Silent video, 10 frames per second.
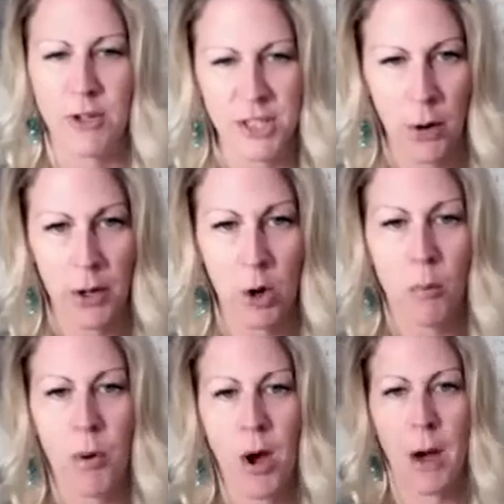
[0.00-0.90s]
is going
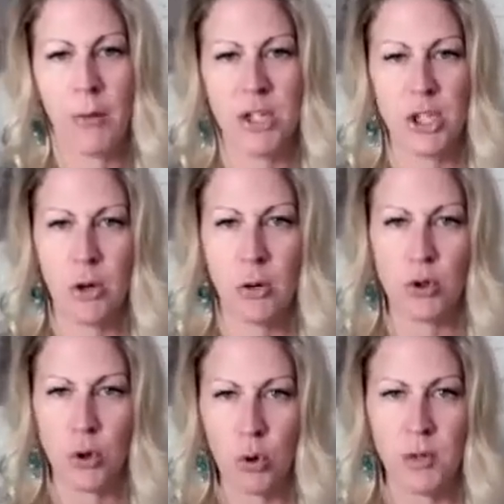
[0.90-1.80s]
on, by our internal
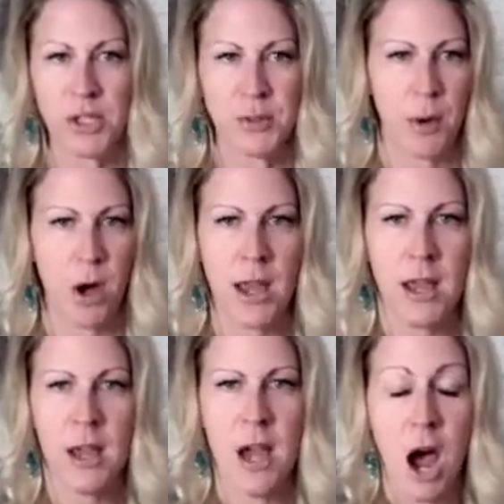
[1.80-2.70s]
traumas, by
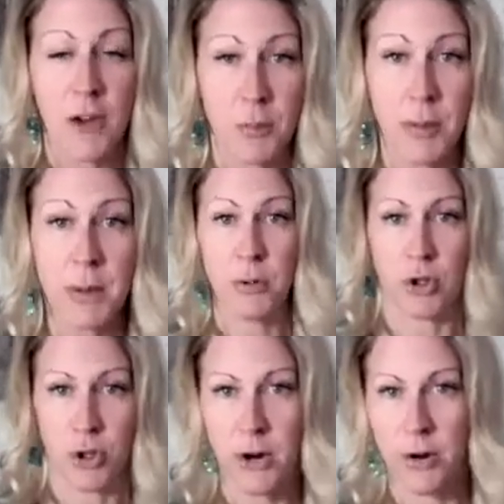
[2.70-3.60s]
other people
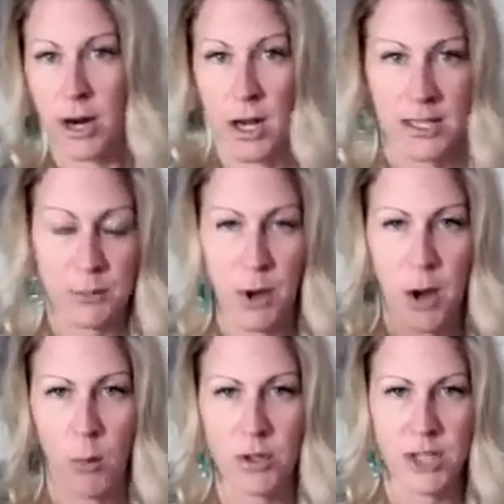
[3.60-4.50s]
triggering us, by
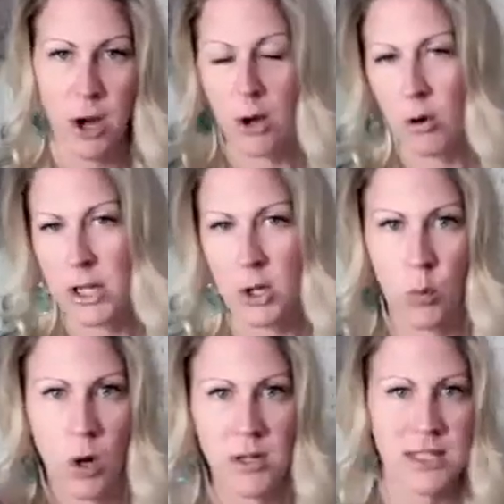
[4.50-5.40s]
what's going on in the
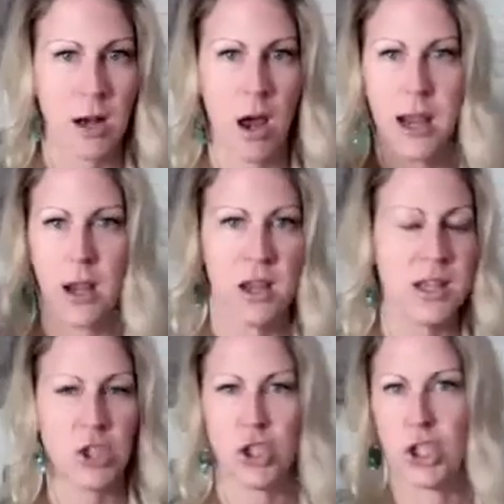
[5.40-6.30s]
world. It's like,
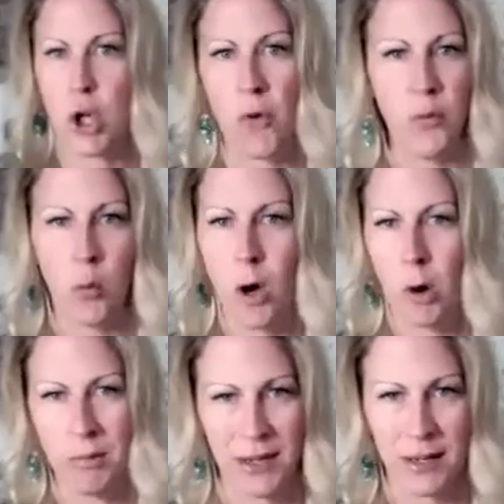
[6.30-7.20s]
it's just
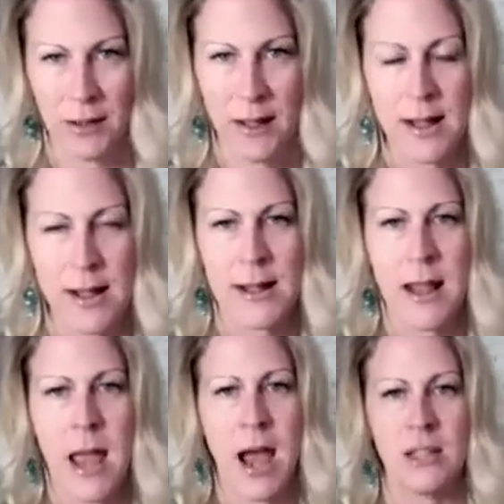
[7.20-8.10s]
overwhelming.
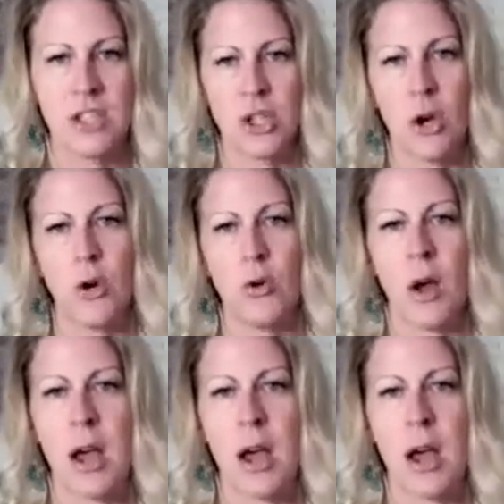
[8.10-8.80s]
And so